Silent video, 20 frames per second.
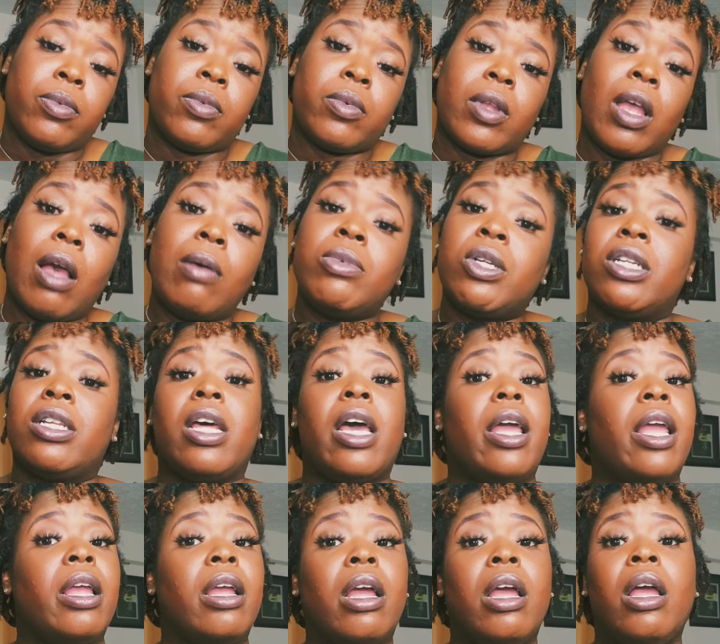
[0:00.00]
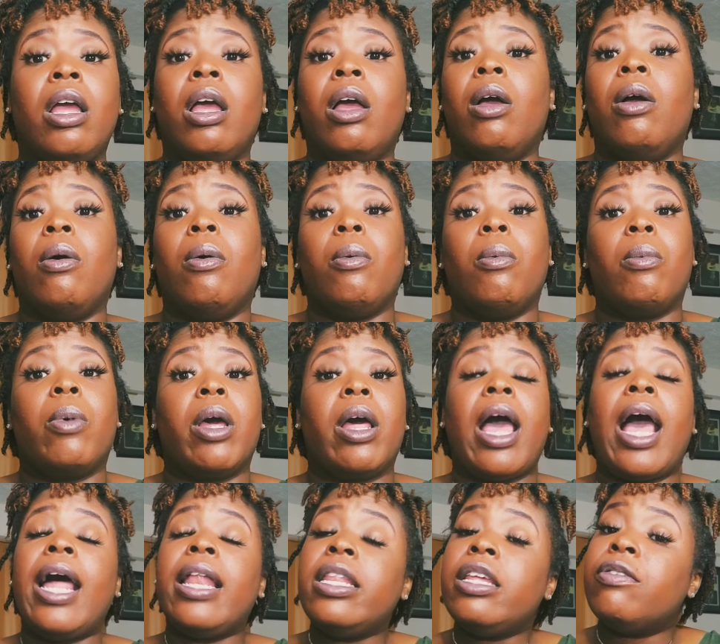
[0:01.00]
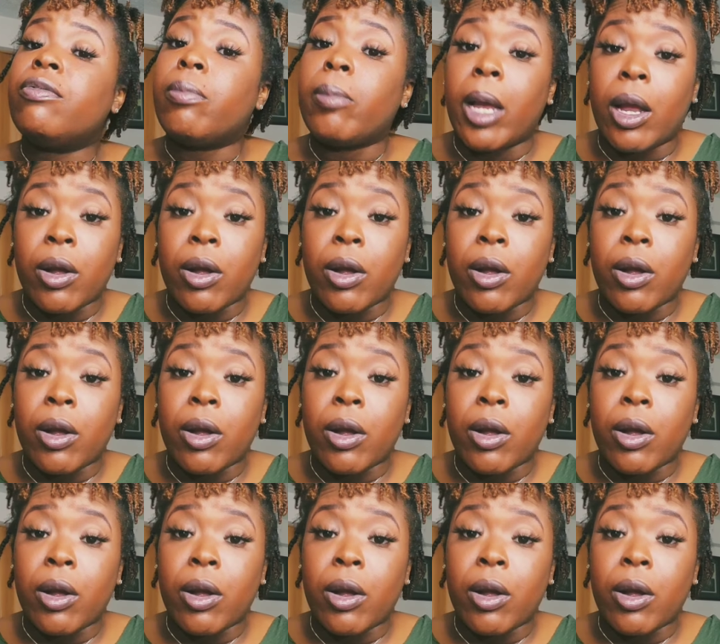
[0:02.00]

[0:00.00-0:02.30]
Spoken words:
I'm just like, well, I live with my